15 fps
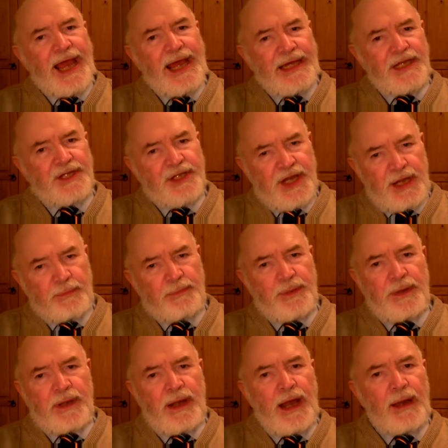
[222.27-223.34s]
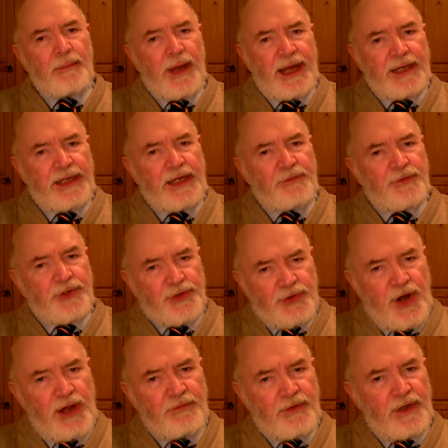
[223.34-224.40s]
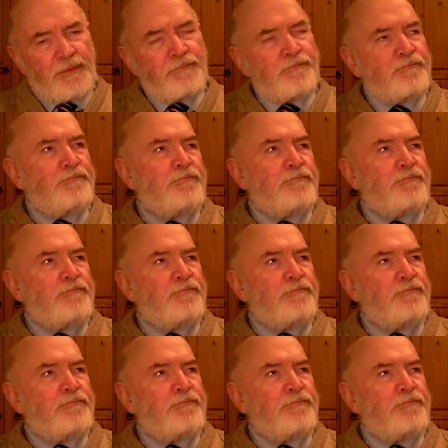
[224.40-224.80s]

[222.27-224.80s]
any tip I might give the driver